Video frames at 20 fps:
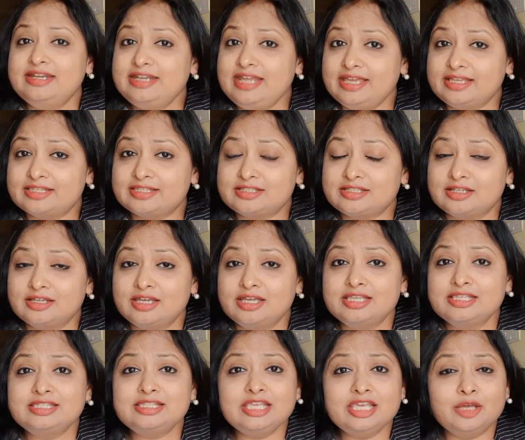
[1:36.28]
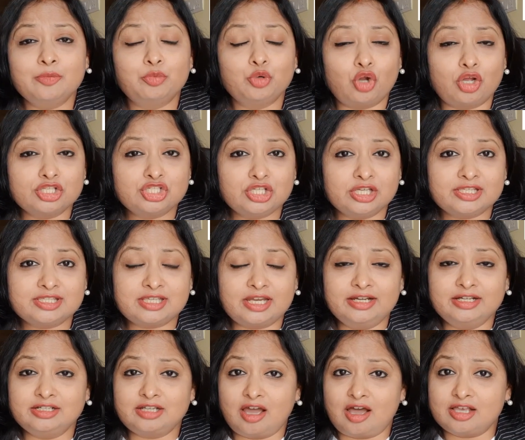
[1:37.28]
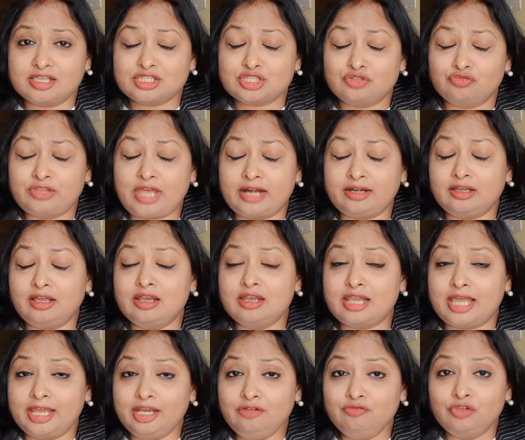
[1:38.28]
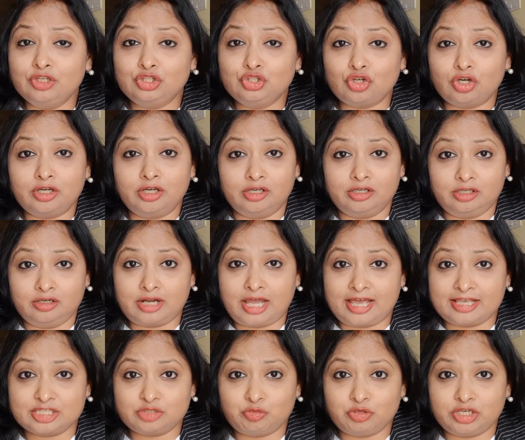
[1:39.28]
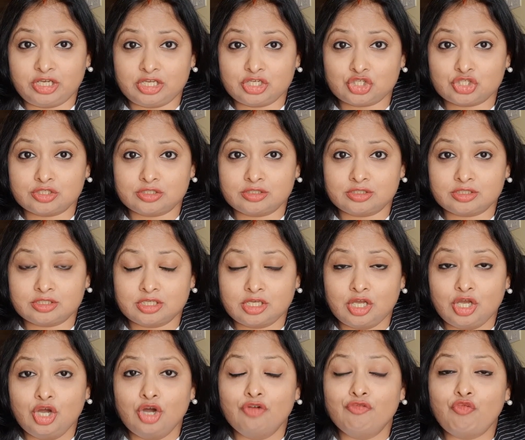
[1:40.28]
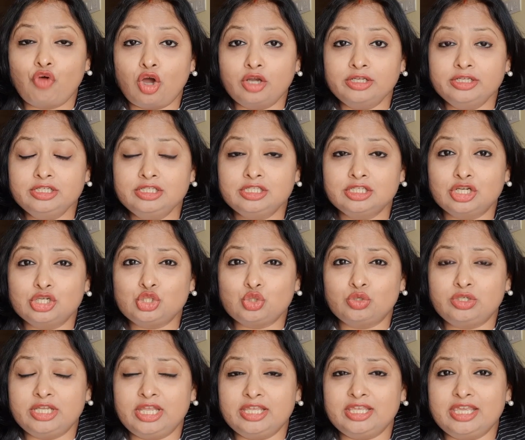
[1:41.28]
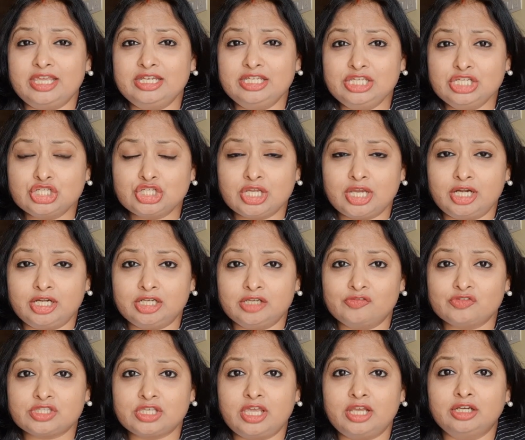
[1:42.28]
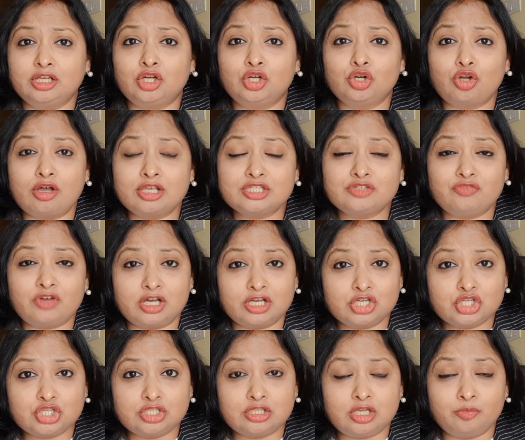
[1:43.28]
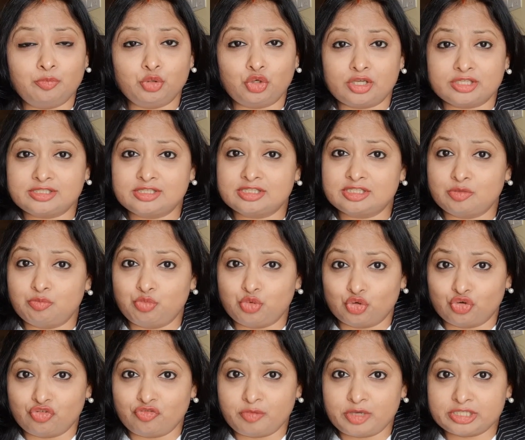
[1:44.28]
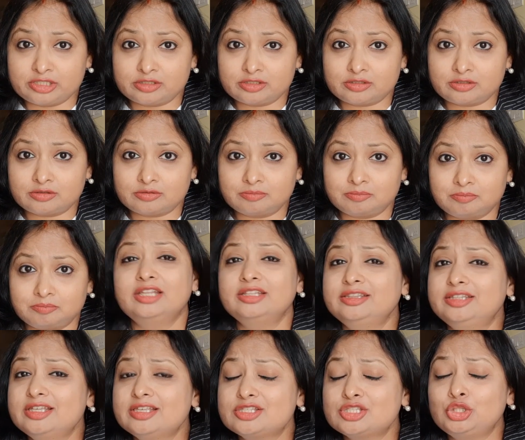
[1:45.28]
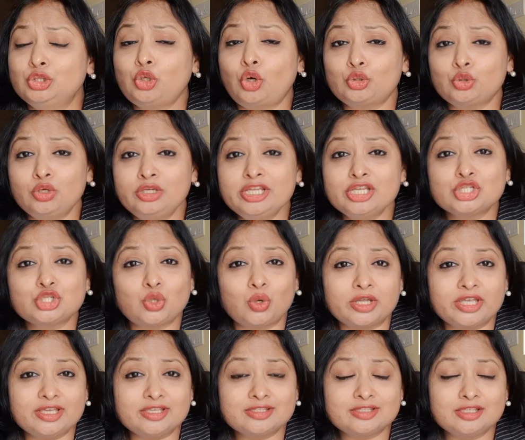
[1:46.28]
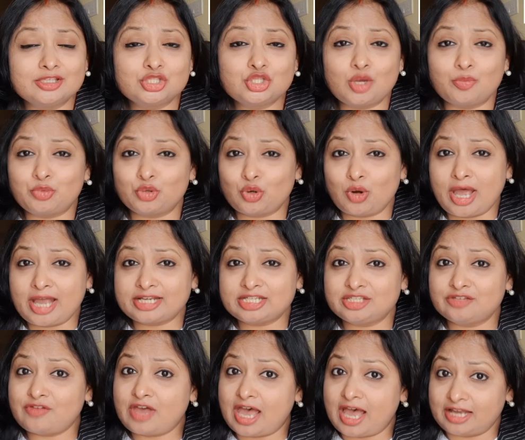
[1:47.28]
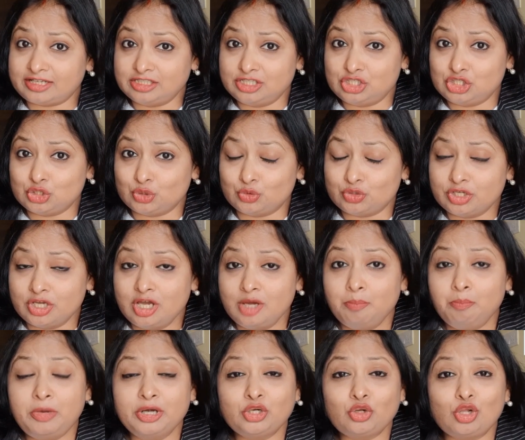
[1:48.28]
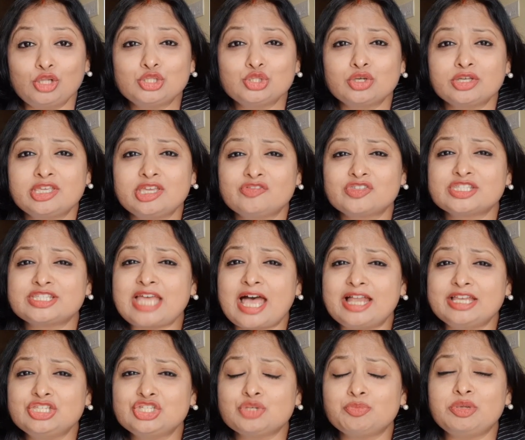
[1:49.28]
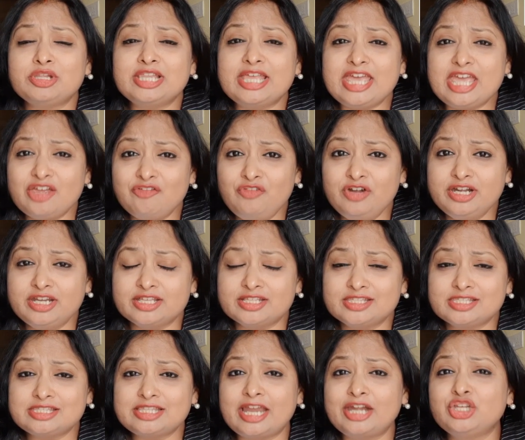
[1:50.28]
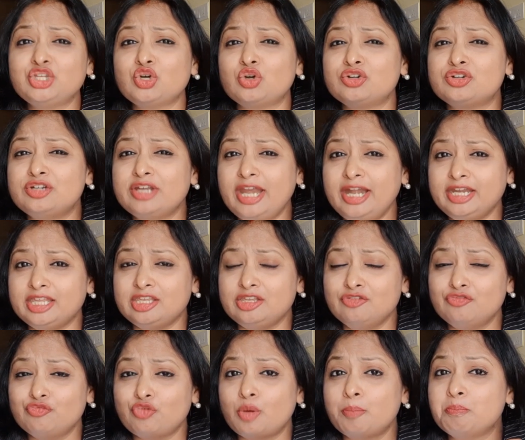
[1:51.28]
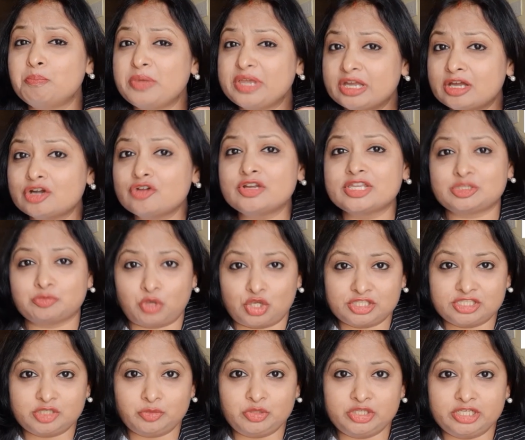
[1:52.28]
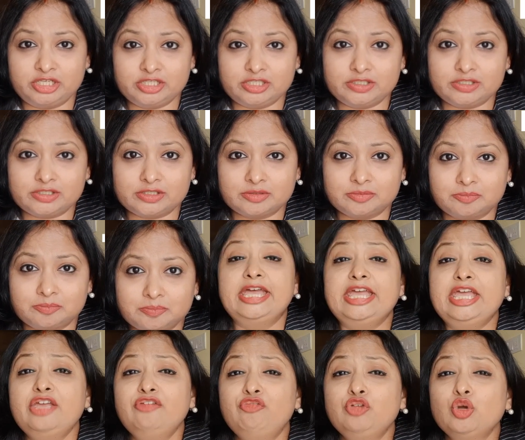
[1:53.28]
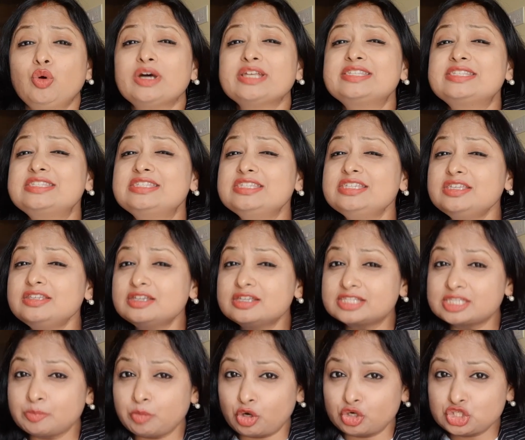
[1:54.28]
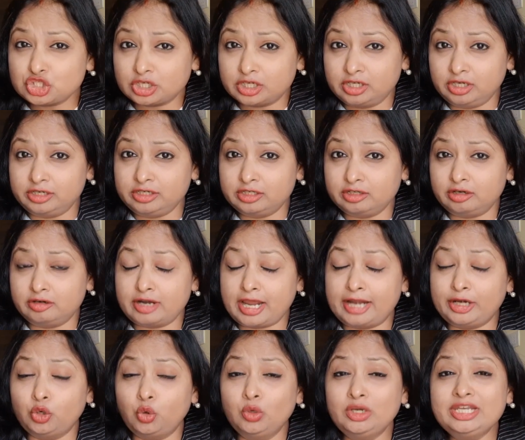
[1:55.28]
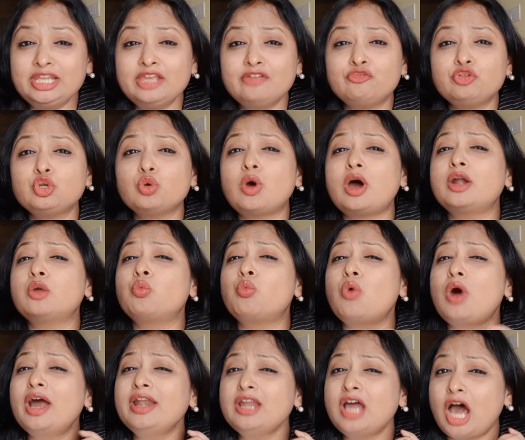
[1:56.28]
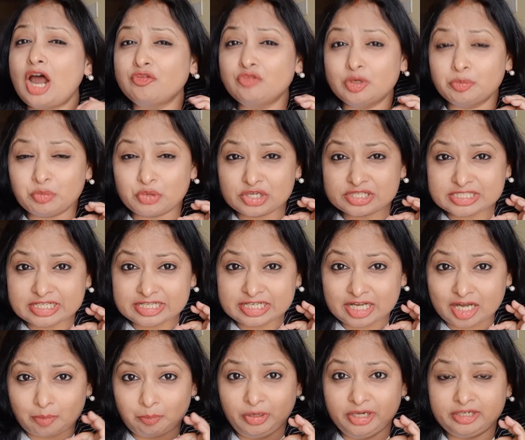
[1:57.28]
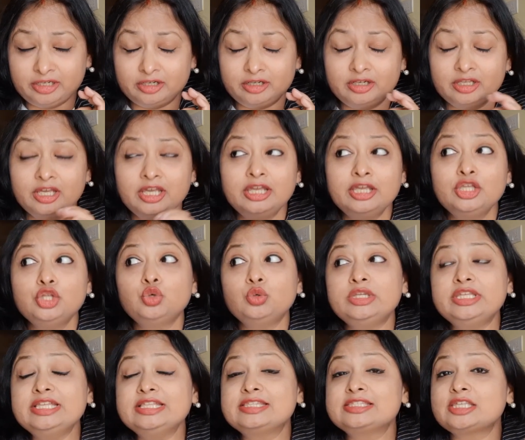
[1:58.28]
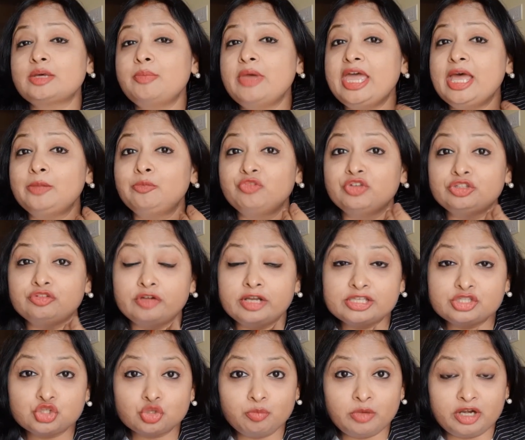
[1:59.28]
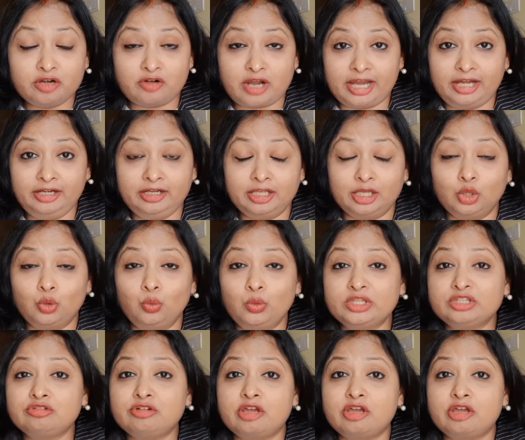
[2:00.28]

Next, Seek projects and tasks that align with your career aspirations. Volunteer to take initiatives in cross-functional process improvements. This not only showcases your proactive attitude, but also gives tangible evidence that you're ready for bigger responsibilities. If you are serious about your career and only if you are 100% committed, you need some help with resume writing with